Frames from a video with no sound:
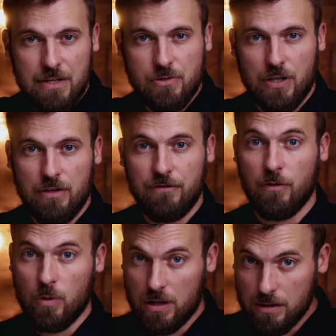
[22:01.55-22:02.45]
Israel
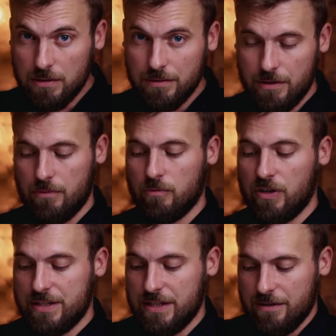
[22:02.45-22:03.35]
for the
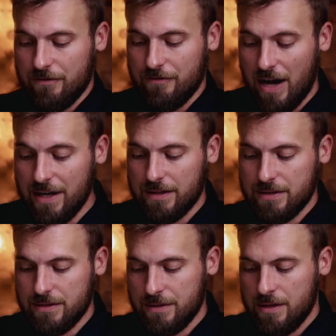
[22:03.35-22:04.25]
recent
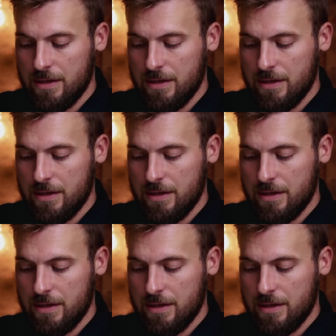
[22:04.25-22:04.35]
violence.